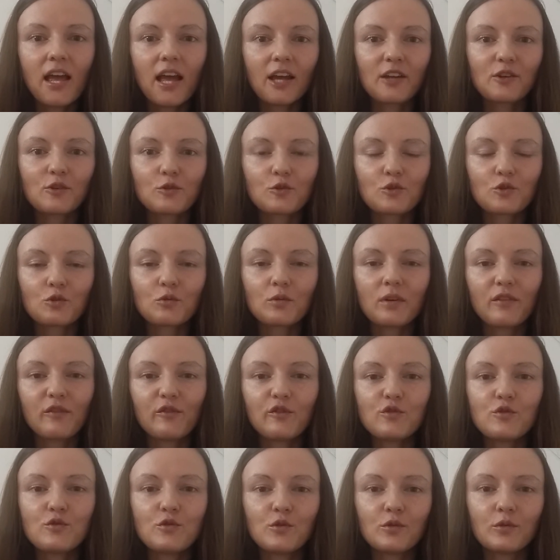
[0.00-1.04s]
And also, if
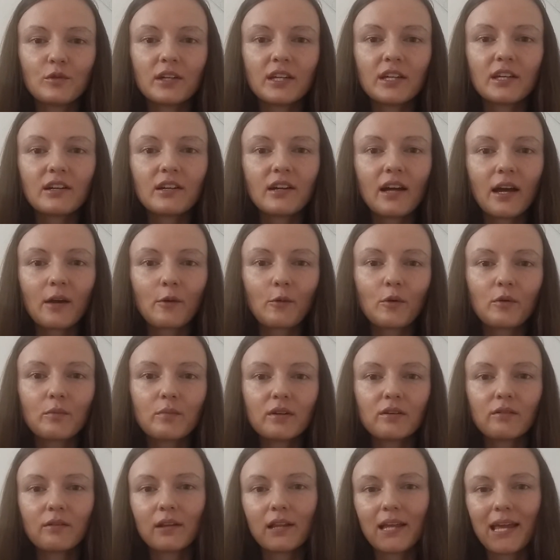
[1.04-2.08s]
you're new here, I will
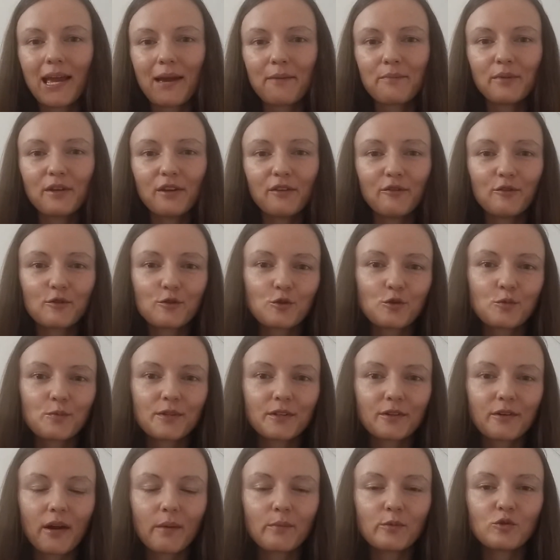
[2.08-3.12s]
be really happy if you
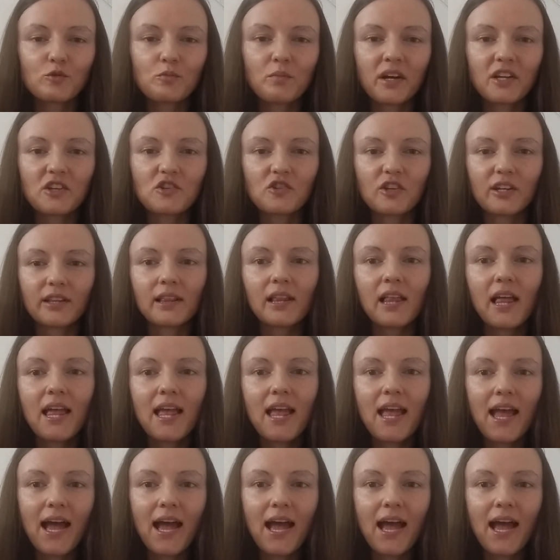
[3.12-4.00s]
subscribe to my channel.